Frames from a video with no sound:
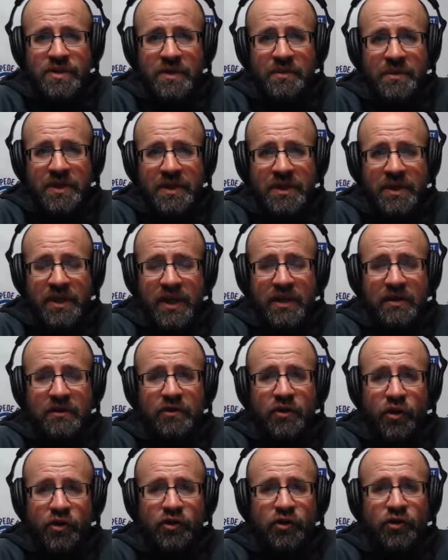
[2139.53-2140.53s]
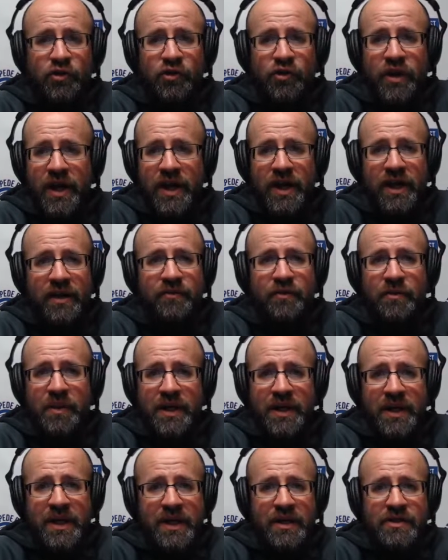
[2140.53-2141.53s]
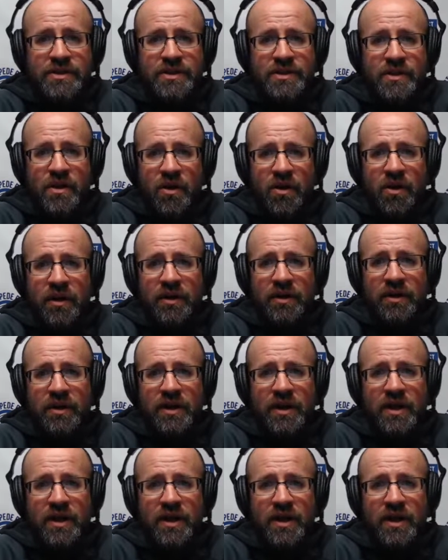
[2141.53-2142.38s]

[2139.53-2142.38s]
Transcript: I mean, you get Hooker and everybody else on,